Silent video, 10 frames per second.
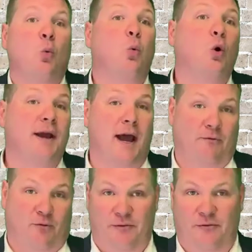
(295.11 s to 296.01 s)
would
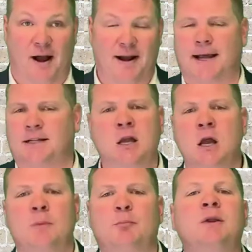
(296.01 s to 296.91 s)
have refinanced.
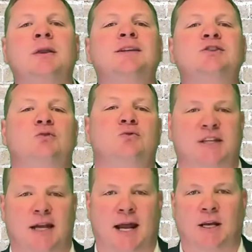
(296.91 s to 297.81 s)
But let's use
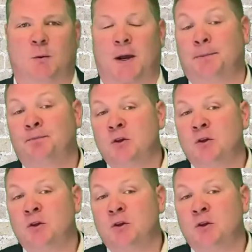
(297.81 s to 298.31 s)
it anyway.